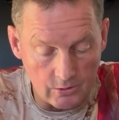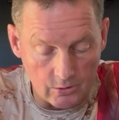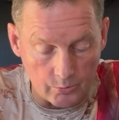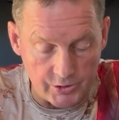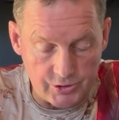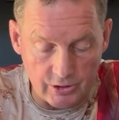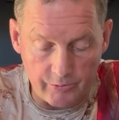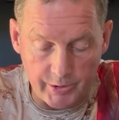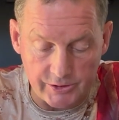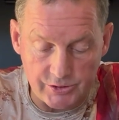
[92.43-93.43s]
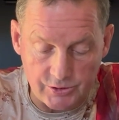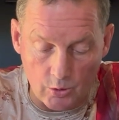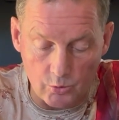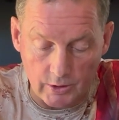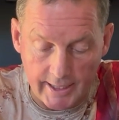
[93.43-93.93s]
We should have been
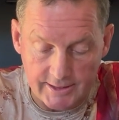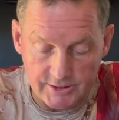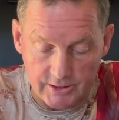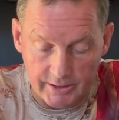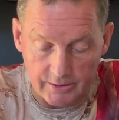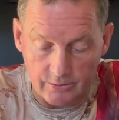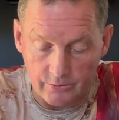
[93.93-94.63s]
stoned last night.